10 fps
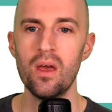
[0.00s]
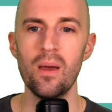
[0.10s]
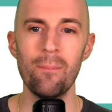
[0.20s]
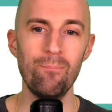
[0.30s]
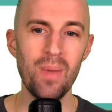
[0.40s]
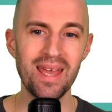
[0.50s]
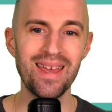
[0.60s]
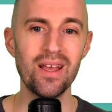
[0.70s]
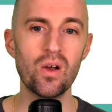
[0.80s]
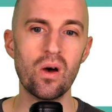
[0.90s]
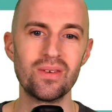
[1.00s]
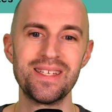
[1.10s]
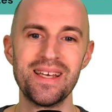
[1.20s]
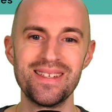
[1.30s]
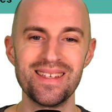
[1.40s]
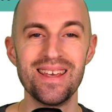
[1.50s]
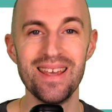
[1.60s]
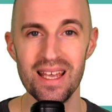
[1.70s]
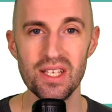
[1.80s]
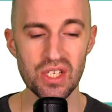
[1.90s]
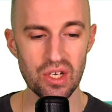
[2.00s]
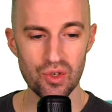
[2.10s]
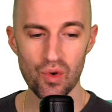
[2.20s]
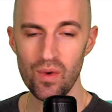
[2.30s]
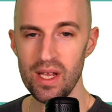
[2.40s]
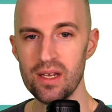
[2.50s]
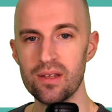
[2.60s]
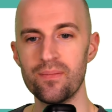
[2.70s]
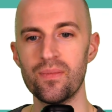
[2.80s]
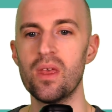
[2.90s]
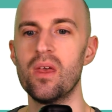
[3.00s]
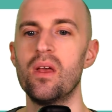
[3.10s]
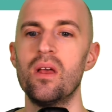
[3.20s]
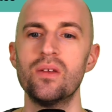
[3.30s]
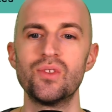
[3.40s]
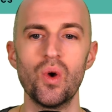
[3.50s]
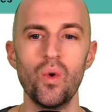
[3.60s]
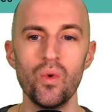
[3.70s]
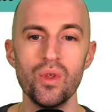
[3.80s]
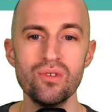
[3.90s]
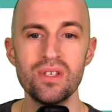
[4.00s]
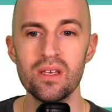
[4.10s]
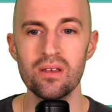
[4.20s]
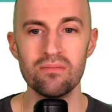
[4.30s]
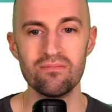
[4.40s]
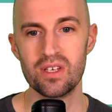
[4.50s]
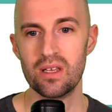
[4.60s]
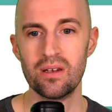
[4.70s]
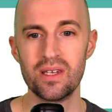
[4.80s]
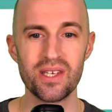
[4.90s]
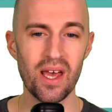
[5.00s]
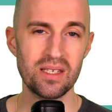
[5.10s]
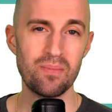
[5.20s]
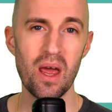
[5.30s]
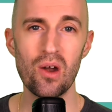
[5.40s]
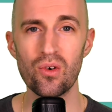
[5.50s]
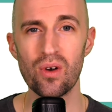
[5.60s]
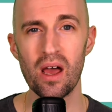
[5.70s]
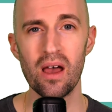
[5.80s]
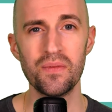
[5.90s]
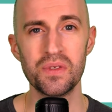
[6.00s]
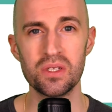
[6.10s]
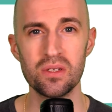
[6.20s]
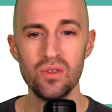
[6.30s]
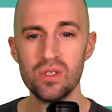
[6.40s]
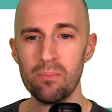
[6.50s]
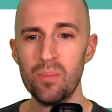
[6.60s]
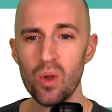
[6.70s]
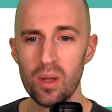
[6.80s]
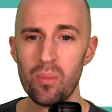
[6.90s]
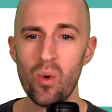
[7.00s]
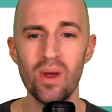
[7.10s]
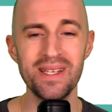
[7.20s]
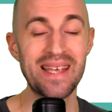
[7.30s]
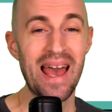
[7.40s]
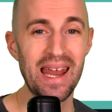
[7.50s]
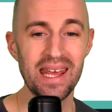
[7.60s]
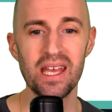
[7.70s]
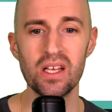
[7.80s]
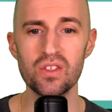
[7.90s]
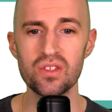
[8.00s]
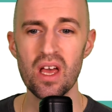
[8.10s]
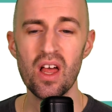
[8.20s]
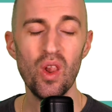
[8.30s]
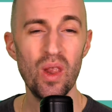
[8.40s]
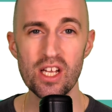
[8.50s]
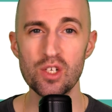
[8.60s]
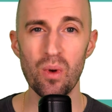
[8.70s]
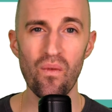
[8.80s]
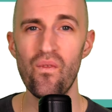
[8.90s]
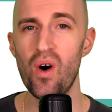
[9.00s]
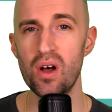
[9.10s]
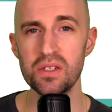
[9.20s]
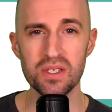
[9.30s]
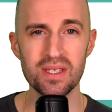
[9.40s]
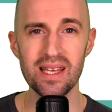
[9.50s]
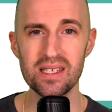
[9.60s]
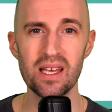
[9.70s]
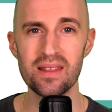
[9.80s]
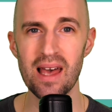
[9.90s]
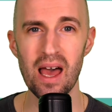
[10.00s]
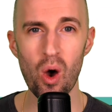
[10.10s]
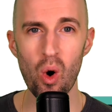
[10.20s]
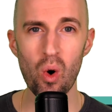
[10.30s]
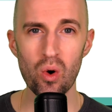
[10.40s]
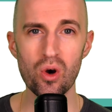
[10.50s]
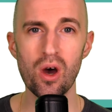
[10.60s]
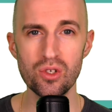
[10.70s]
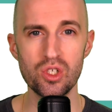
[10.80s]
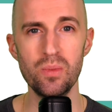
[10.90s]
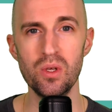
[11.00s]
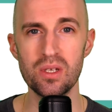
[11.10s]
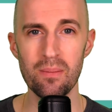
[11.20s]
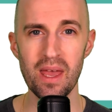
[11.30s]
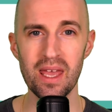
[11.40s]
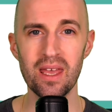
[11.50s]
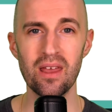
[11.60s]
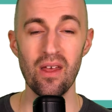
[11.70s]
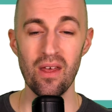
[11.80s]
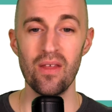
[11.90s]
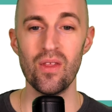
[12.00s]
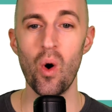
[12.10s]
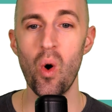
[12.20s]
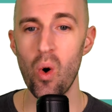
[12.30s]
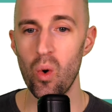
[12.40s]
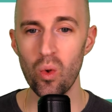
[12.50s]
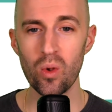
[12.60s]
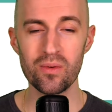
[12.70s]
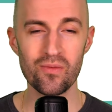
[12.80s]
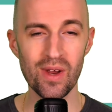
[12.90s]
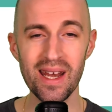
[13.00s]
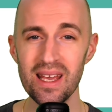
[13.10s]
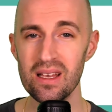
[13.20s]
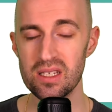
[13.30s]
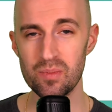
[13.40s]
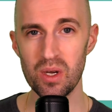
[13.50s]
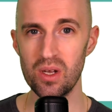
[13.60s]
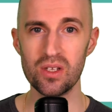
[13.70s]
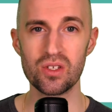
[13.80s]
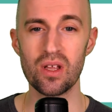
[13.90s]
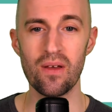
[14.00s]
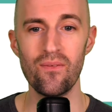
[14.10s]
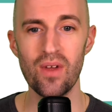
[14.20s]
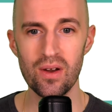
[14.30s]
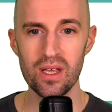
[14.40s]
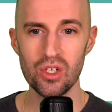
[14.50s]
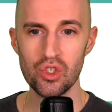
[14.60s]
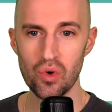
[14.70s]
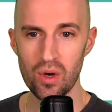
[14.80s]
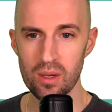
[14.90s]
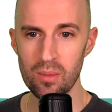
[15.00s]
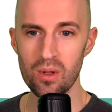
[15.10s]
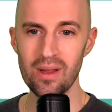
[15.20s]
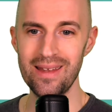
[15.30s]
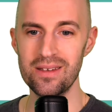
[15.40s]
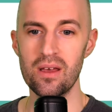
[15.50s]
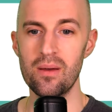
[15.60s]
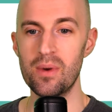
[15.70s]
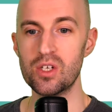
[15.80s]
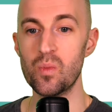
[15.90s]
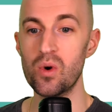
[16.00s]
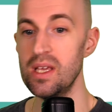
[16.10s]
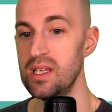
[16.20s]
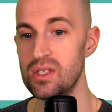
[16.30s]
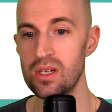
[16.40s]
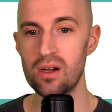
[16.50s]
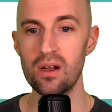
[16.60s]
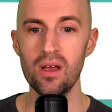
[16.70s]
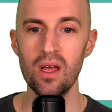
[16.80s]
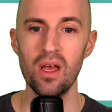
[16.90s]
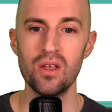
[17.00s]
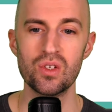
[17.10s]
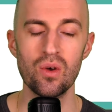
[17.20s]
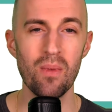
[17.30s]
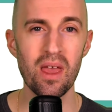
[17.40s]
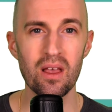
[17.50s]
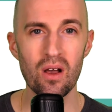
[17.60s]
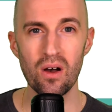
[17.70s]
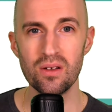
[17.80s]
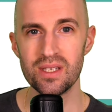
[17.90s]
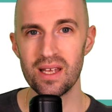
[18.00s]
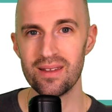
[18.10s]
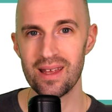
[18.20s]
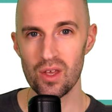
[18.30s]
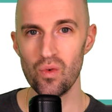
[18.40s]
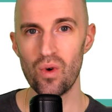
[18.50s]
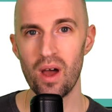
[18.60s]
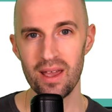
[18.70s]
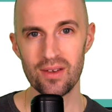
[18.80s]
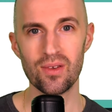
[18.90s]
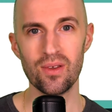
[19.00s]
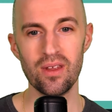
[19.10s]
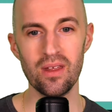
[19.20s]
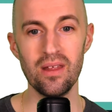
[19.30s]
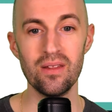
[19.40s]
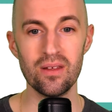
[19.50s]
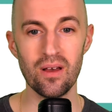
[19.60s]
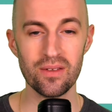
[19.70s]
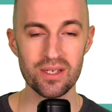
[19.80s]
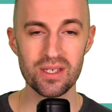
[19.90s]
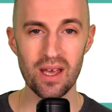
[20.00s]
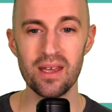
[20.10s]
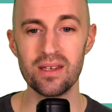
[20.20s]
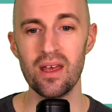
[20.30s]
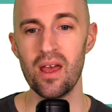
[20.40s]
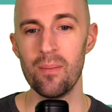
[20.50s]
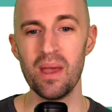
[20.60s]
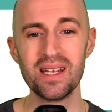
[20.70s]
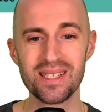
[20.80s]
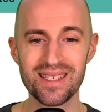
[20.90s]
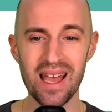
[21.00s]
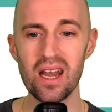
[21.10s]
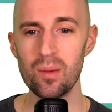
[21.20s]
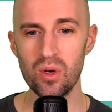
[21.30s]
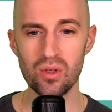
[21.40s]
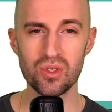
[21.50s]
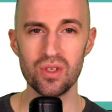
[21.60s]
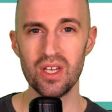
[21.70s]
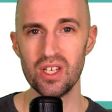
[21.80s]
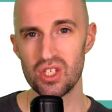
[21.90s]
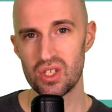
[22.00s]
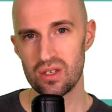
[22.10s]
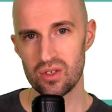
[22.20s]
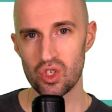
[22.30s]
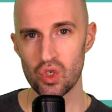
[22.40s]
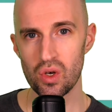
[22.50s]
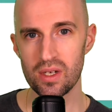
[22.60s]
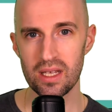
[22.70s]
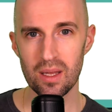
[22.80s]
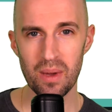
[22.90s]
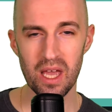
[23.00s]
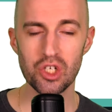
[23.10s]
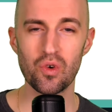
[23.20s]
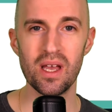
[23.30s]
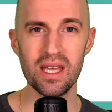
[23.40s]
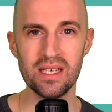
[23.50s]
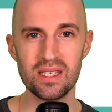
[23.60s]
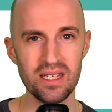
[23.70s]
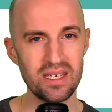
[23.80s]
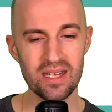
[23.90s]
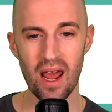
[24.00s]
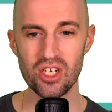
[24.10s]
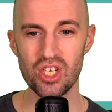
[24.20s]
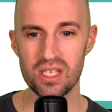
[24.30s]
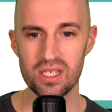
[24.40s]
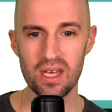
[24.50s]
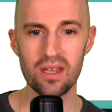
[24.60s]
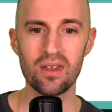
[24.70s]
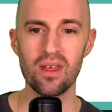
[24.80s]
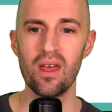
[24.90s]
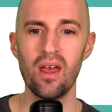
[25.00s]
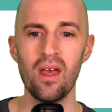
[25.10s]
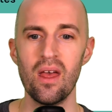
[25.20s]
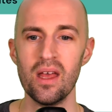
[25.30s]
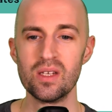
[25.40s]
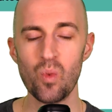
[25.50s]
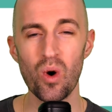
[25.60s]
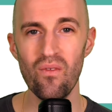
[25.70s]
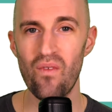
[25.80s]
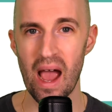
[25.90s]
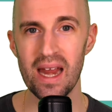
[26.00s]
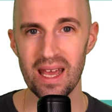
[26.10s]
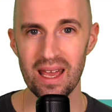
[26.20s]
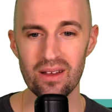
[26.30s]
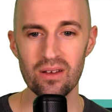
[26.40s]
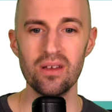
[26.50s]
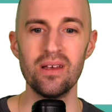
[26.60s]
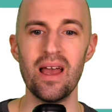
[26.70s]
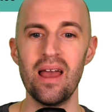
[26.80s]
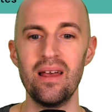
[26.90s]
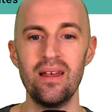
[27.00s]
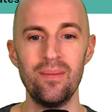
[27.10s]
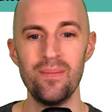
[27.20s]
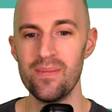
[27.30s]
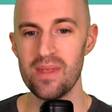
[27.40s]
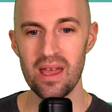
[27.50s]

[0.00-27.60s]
Making content easier to read. So using concise paragraphs, using bullet points, headings, legible fonts, things like that all contribute to making the whole reading experience very enjoyable and much more easier. So make content that you write on the site, make it scannable so that you can just scroll down the page quite easily to digest it. It's more inviting and